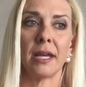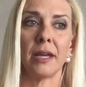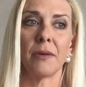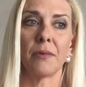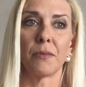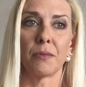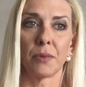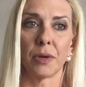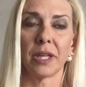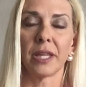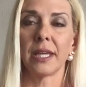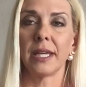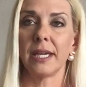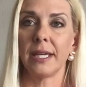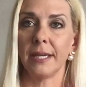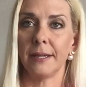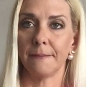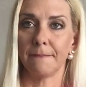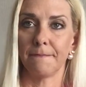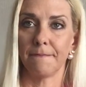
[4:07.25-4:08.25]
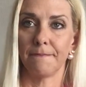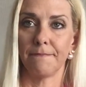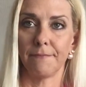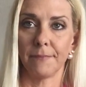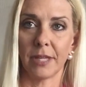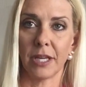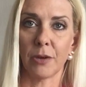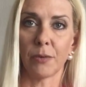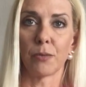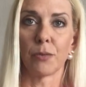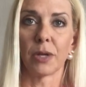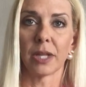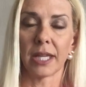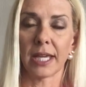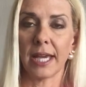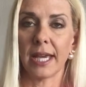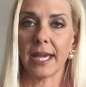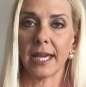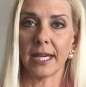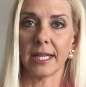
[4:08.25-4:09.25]
it really
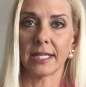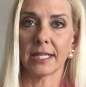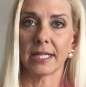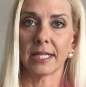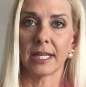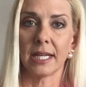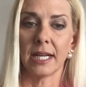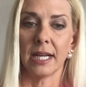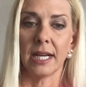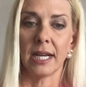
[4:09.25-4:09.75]
hit.